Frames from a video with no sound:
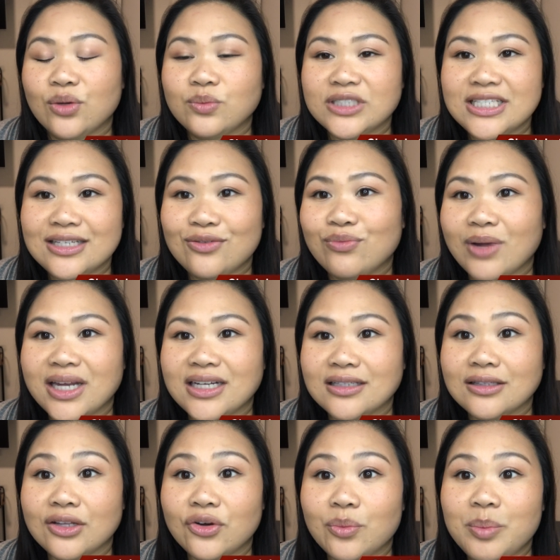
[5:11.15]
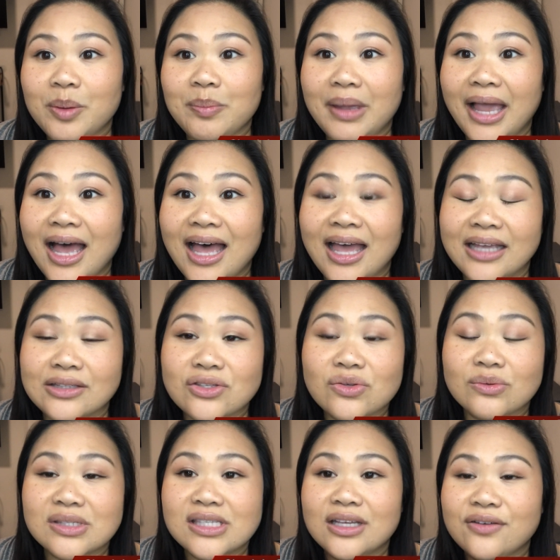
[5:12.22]
We did run a little bit behind, so
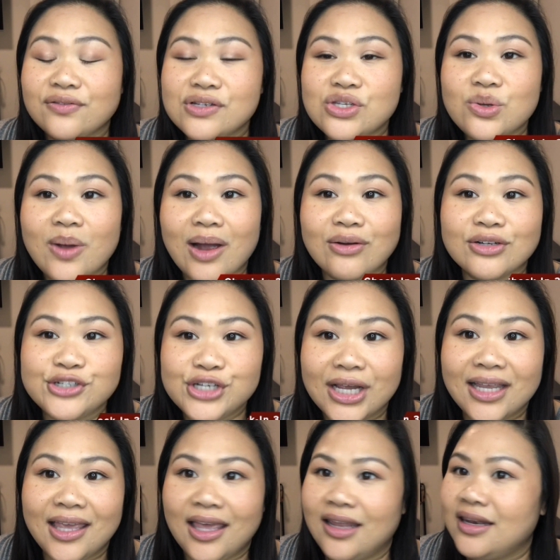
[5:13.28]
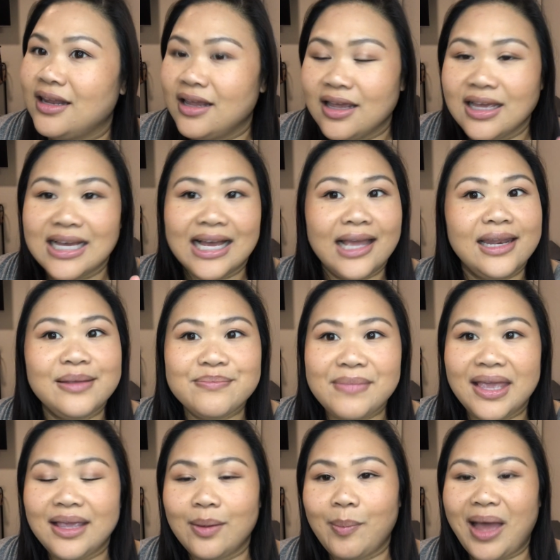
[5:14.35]
instead of a 2-hour check-in, I didn't
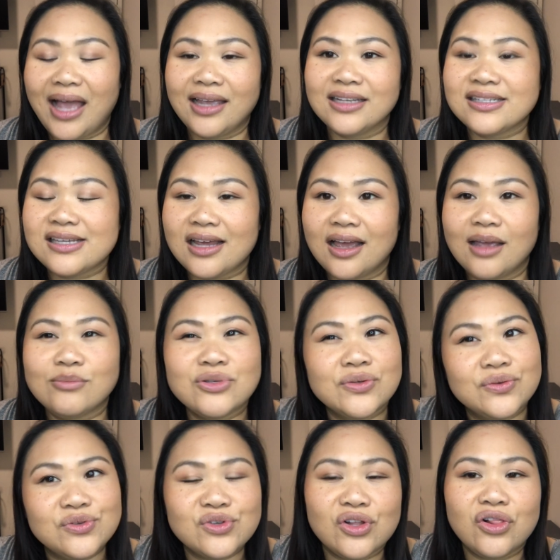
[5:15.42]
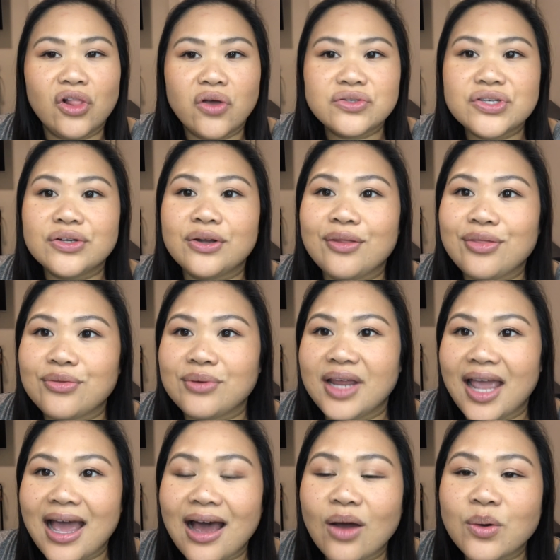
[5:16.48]
make it back in time, so it was closer to
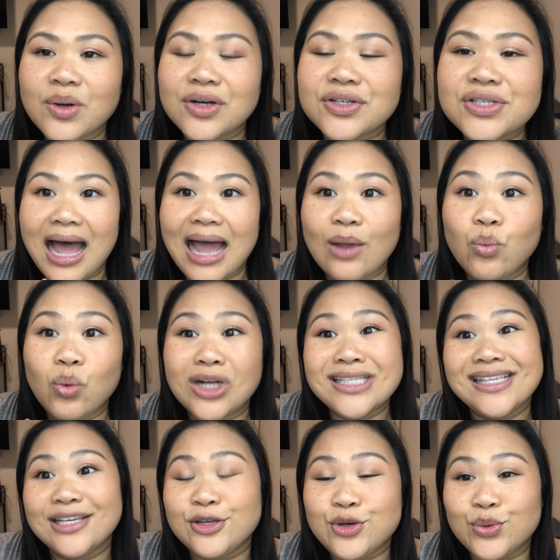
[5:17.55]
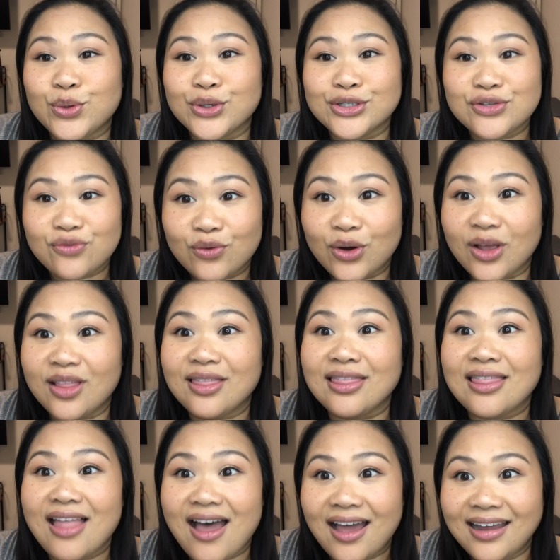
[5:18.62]
3 hours. I was indoors for a
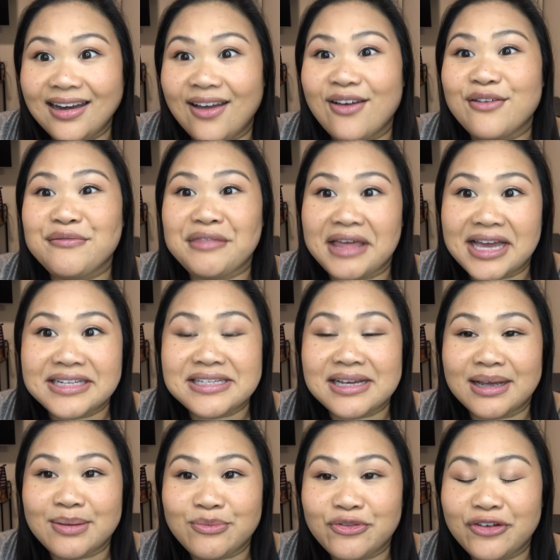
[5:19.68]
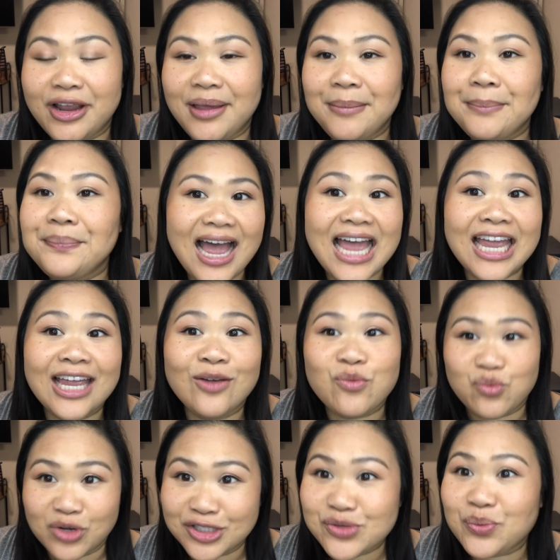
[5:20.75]
lot of that time frame. I
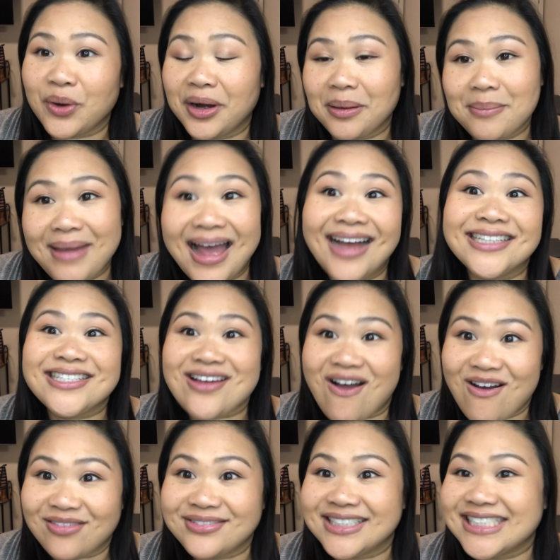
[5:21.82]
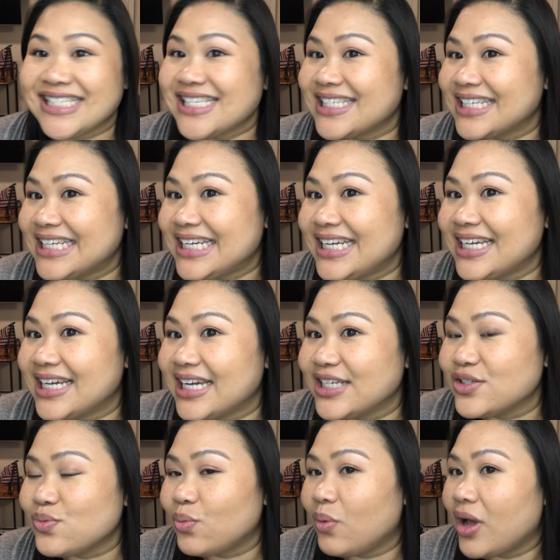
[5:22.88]
was wearing a mask, obviously,
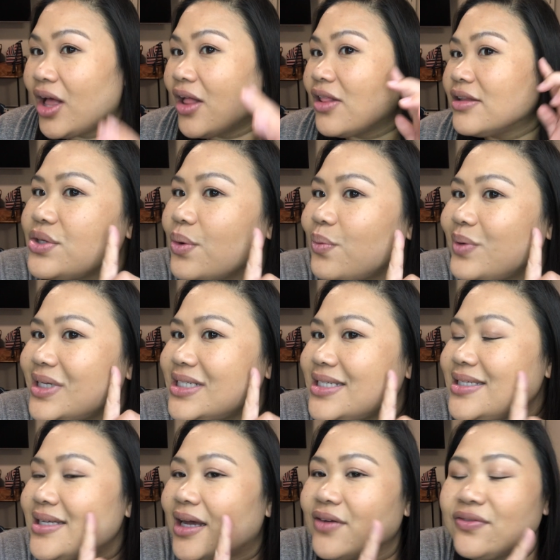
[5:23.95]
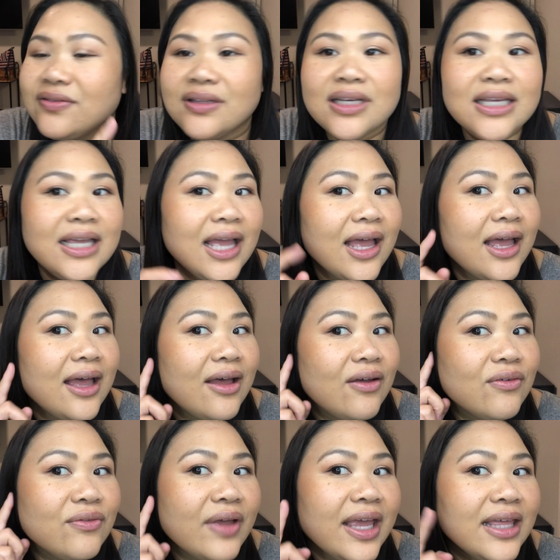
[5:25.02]
as well. So we definitely
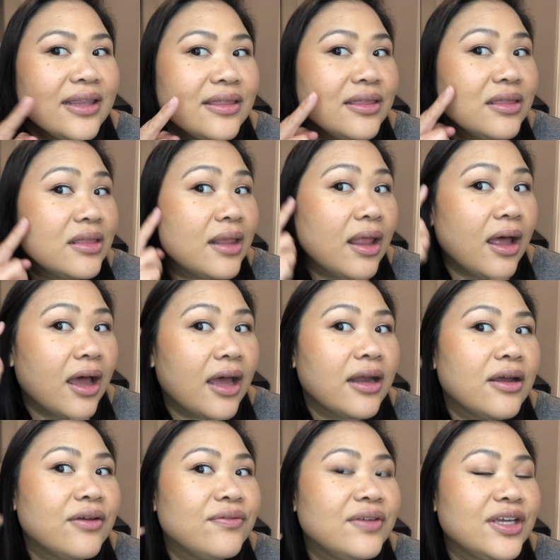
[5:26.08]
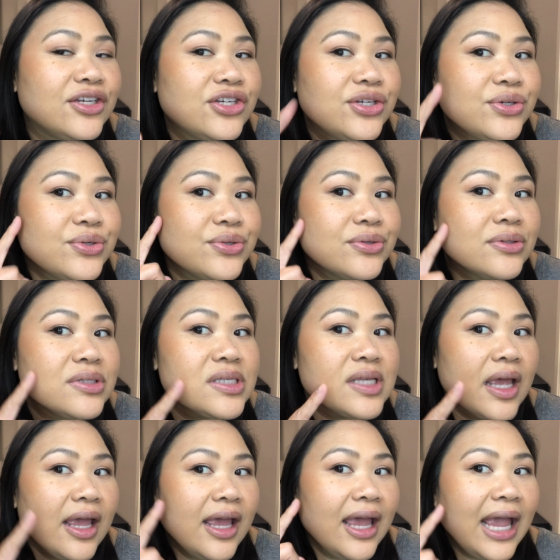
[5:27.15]
have a lot of issues,
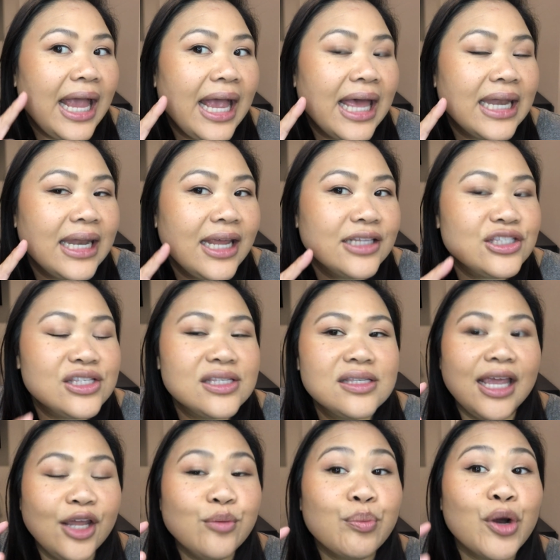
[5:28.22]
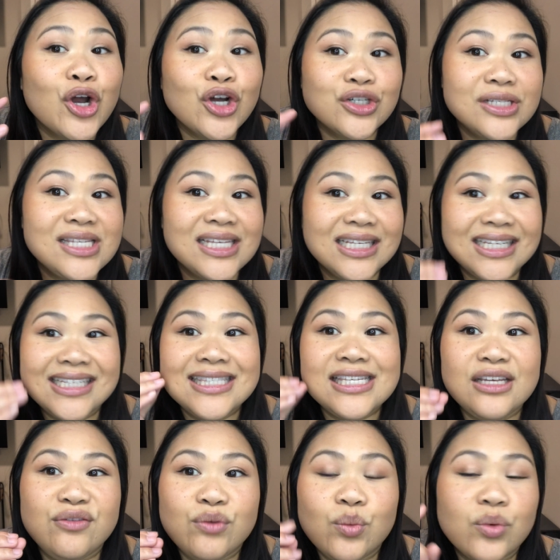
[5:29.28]
and it's in person, it's
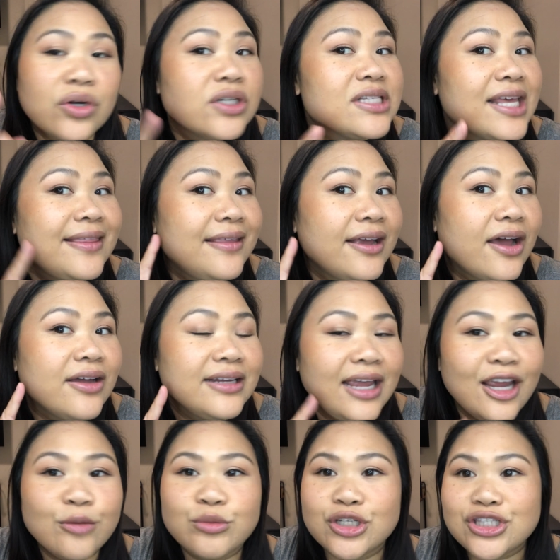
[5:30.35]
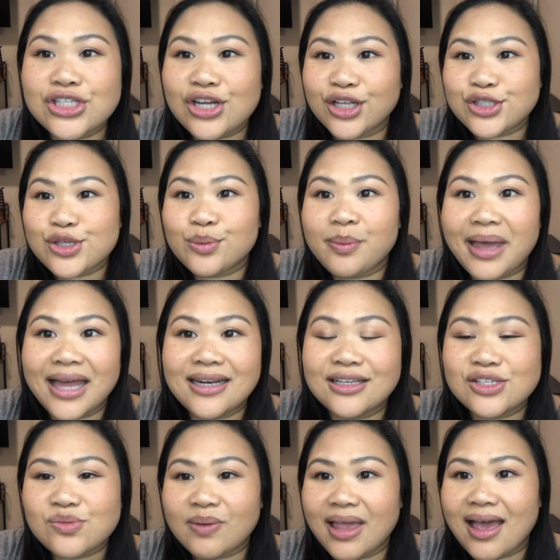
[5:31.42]
even worse. I think on camera it's not so bad
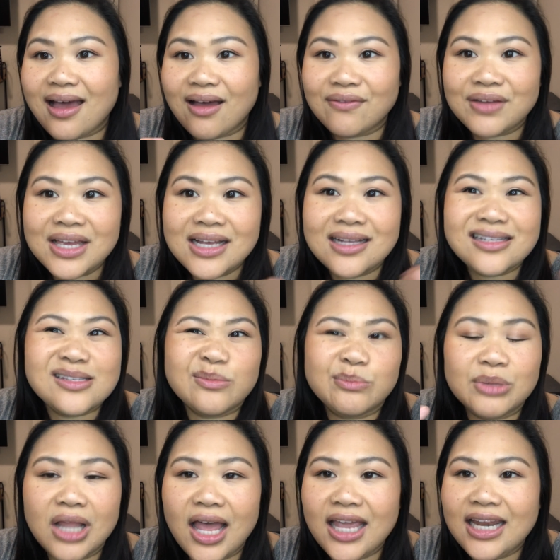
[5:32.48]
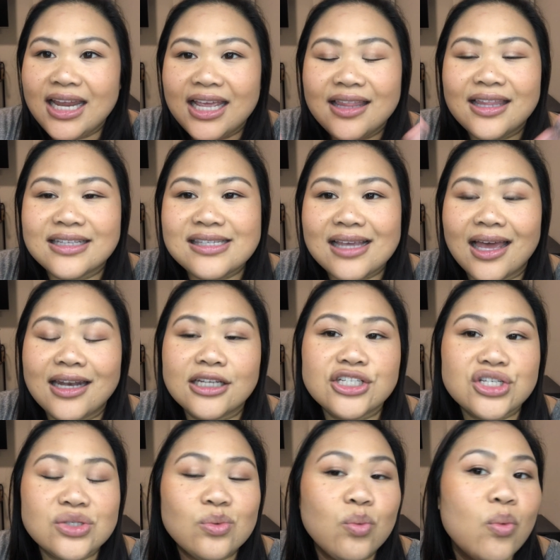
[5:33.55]
because we have some lighting that's kind of
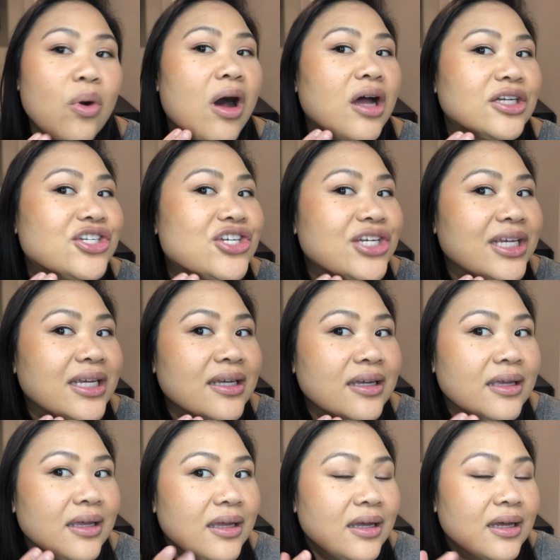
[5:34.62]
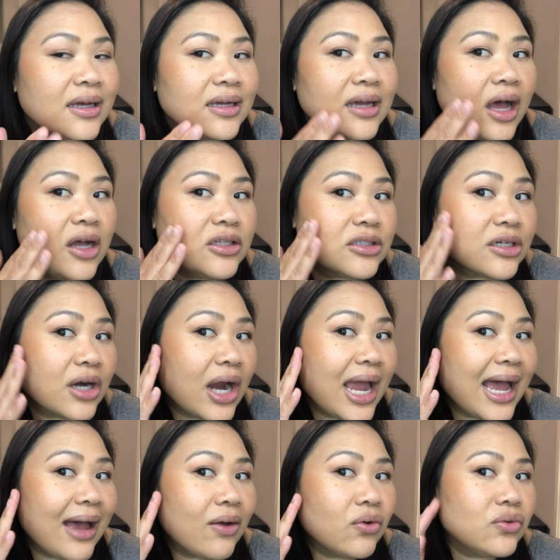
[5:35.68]
just washing color
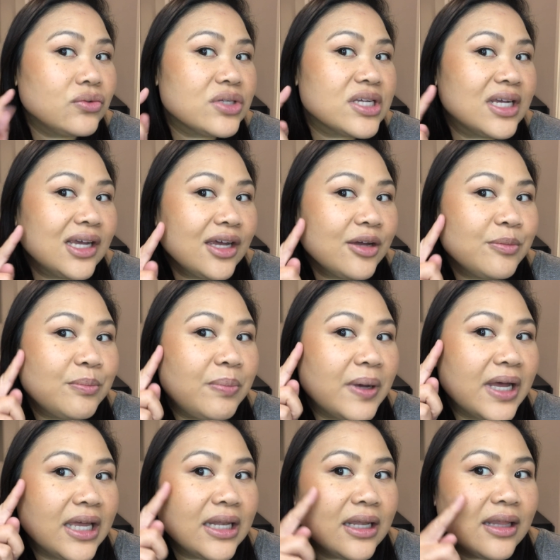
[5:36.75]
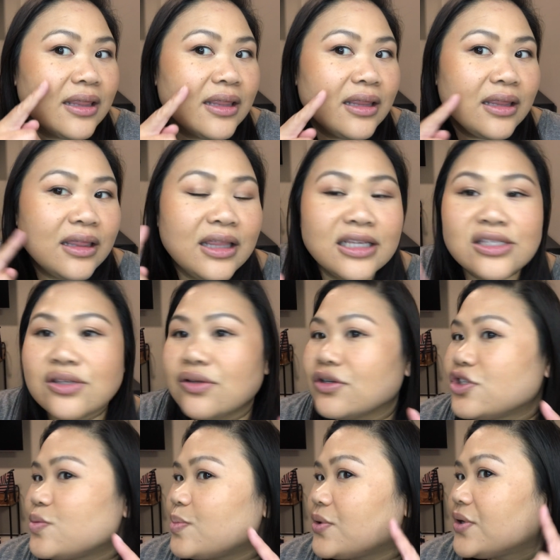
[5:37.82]
out, but this
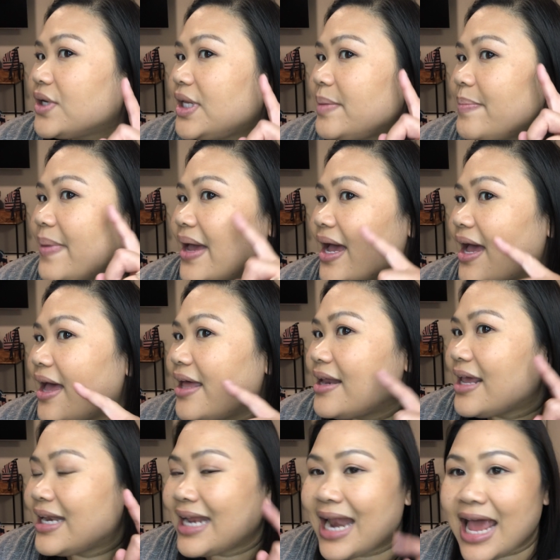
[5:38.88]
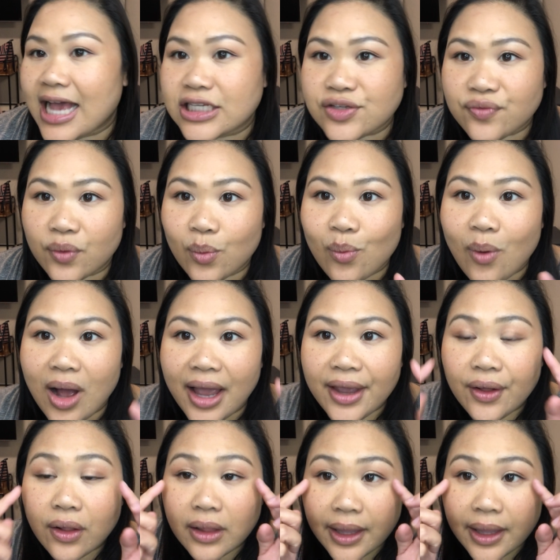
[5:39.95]
looks pretty bad, and it has for a while.